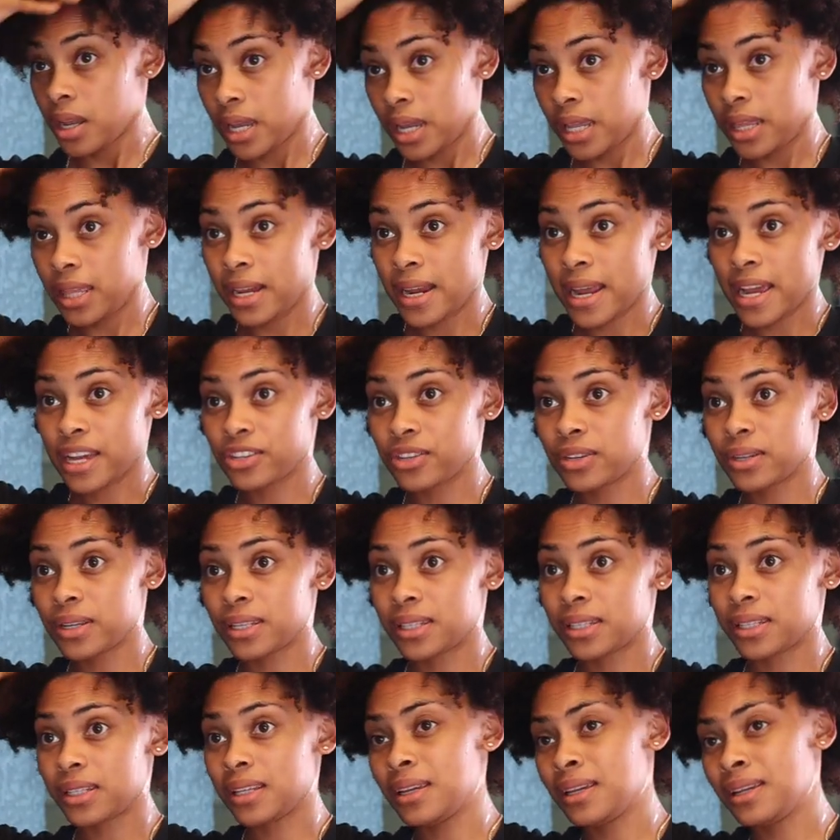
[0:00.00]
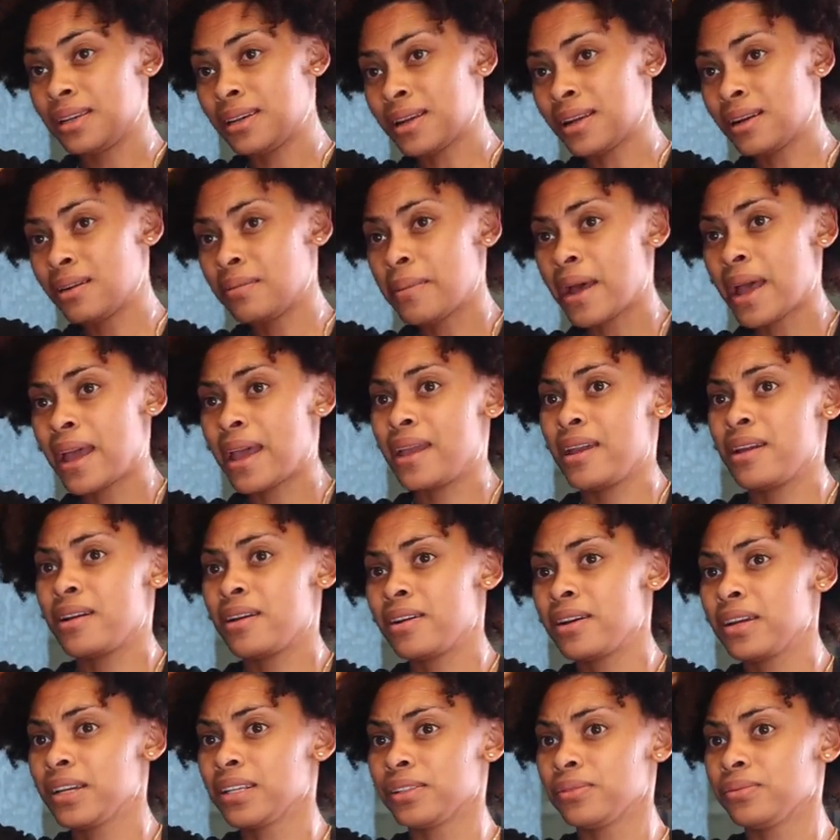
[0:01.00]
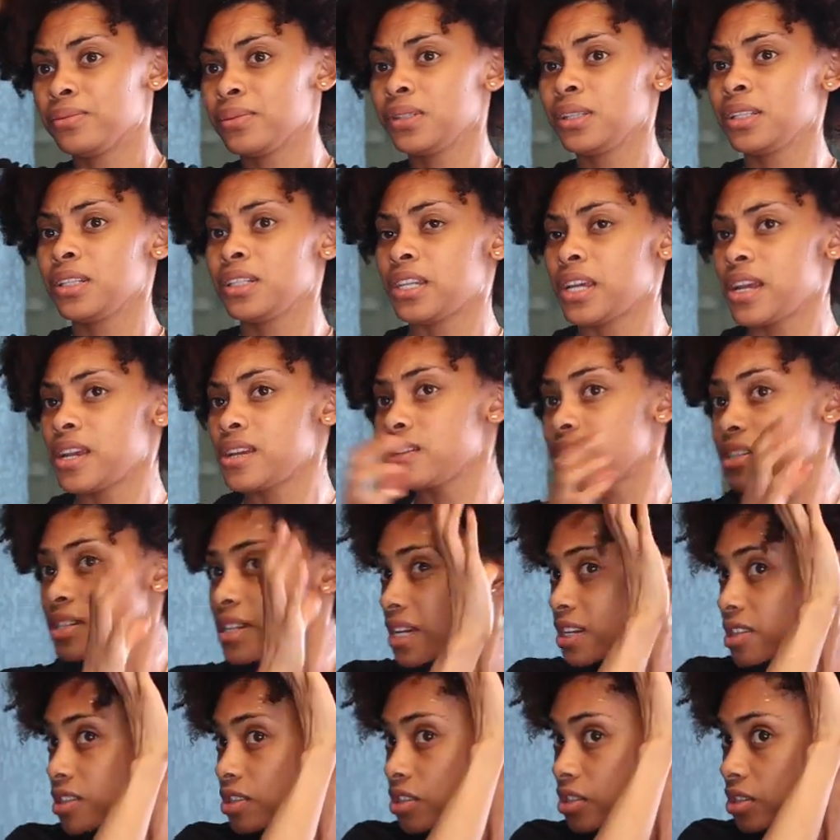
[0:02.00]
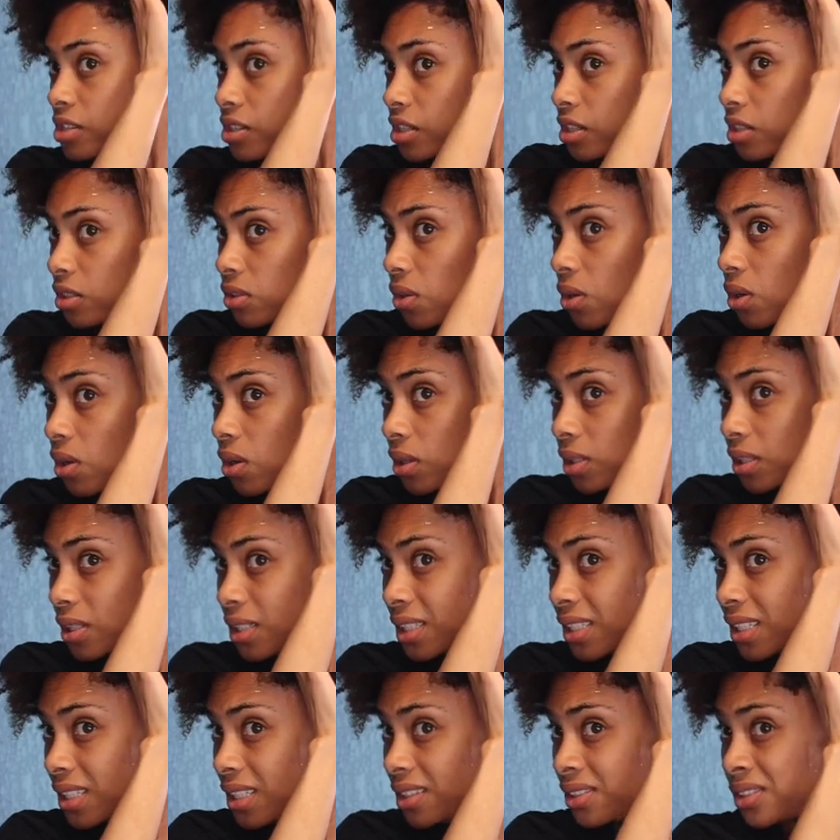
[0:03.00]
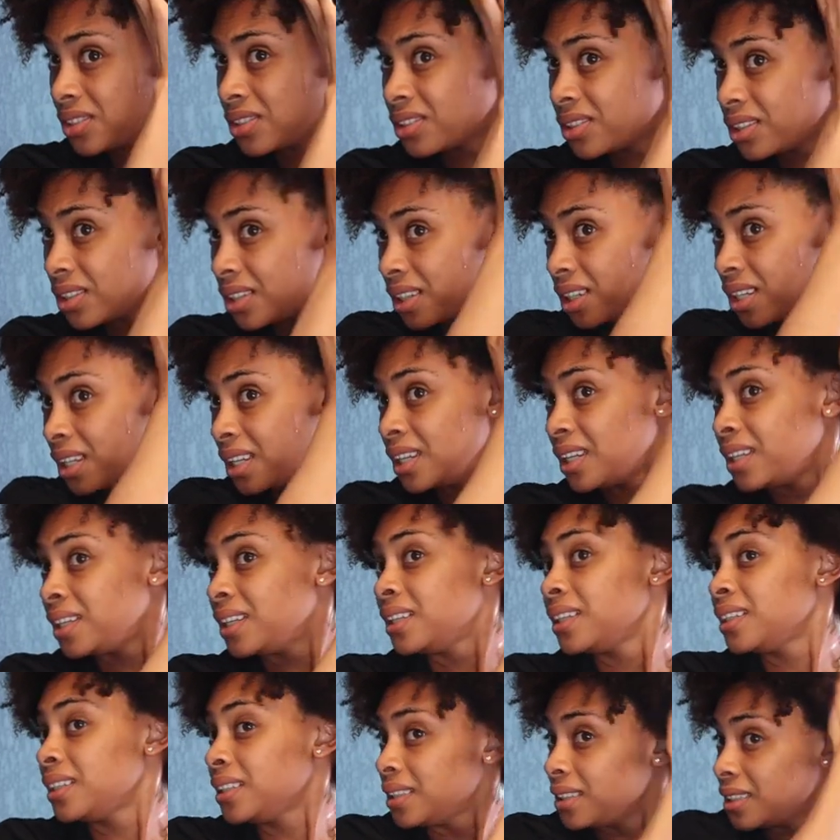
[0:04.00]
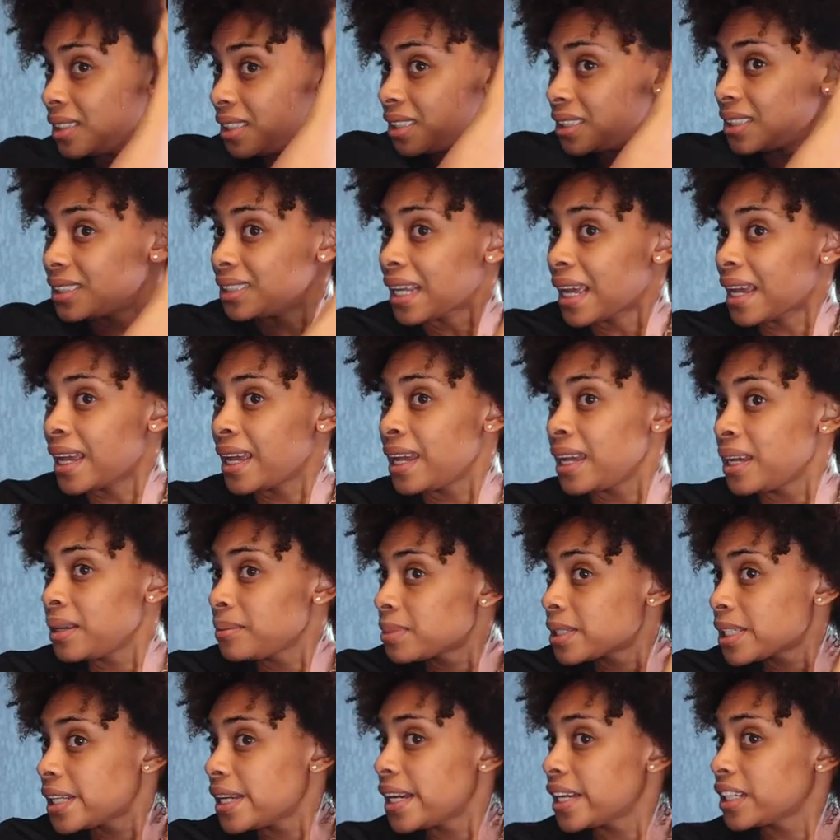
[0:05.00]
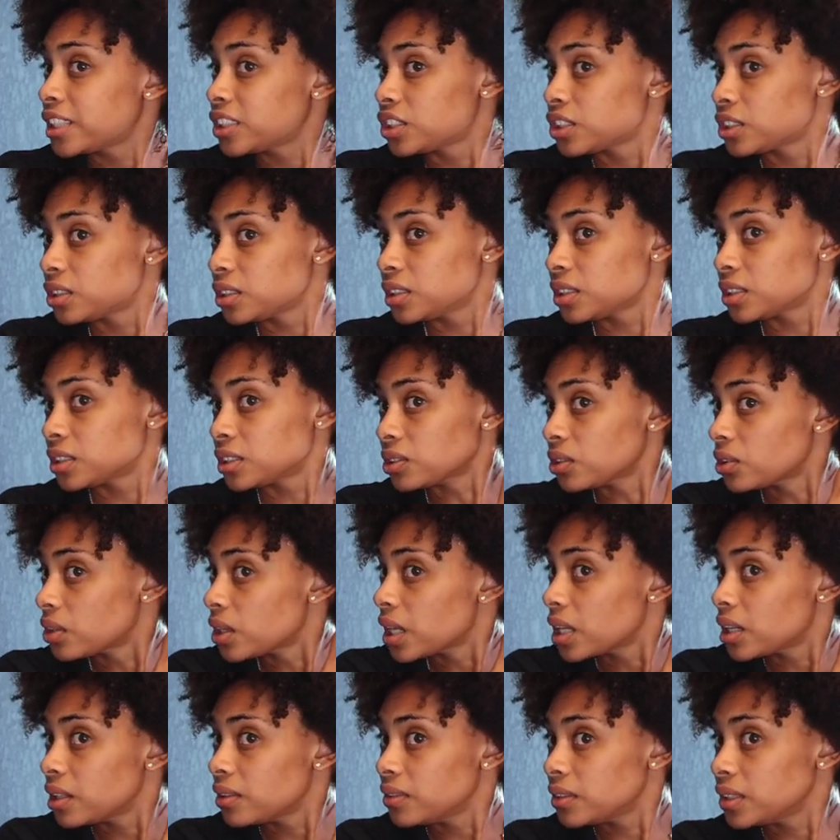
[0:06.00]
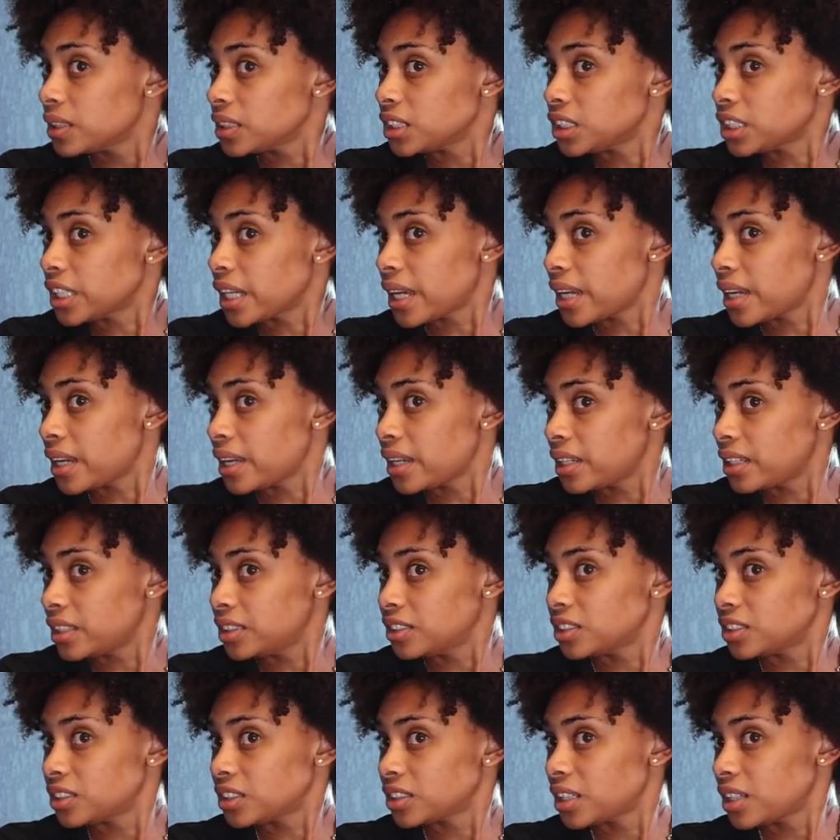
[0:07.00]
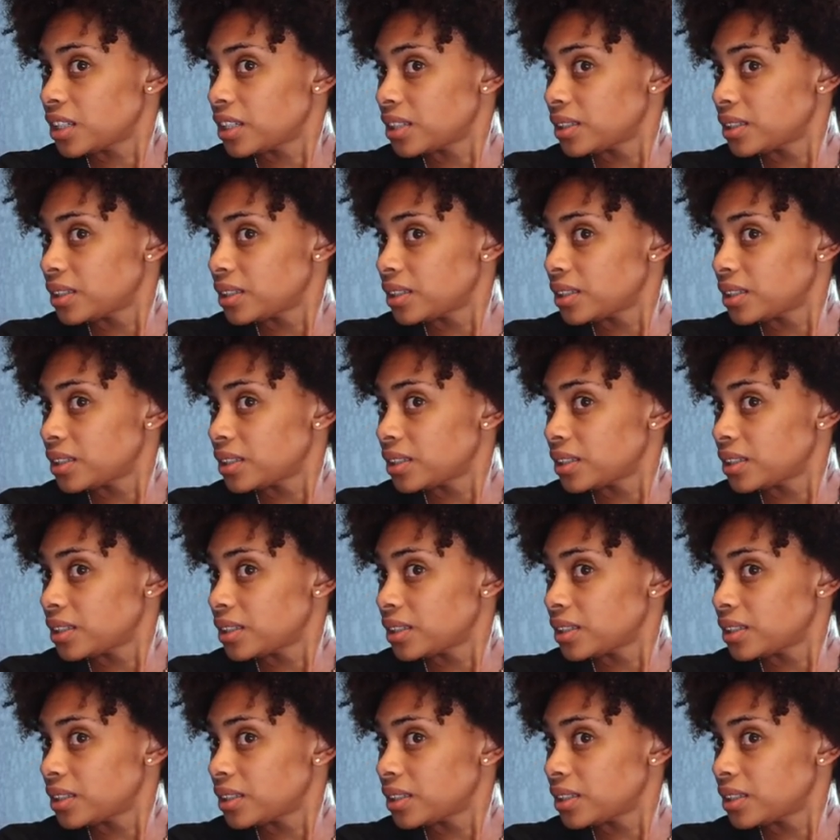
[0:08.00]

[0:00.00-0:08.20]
And then as you can see, none of my hair is really changed texture. It's all still the same texture, so none of it changed.